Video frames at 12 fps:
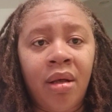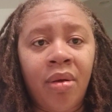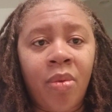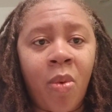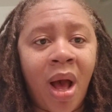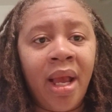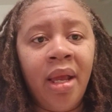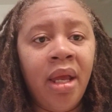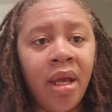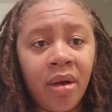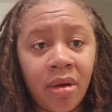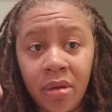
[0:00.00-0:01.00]
white
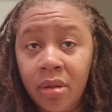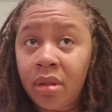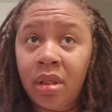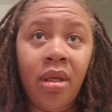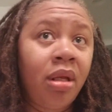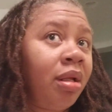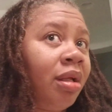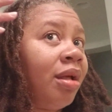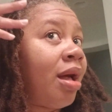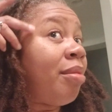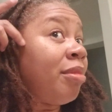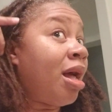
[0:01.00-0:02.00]
hair.
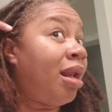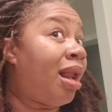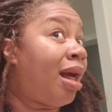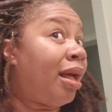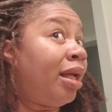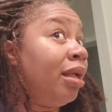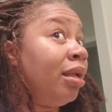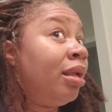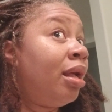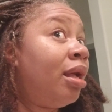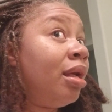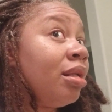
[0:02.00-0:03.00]
I'm not lying.
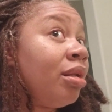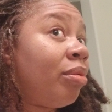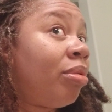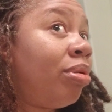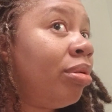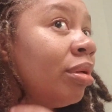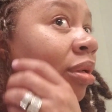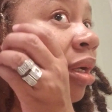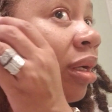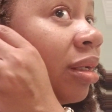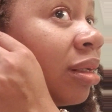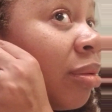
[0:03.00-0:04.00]

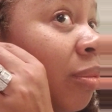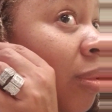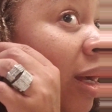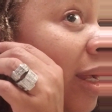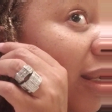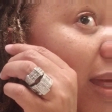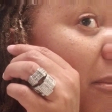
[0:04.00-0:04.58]
The way that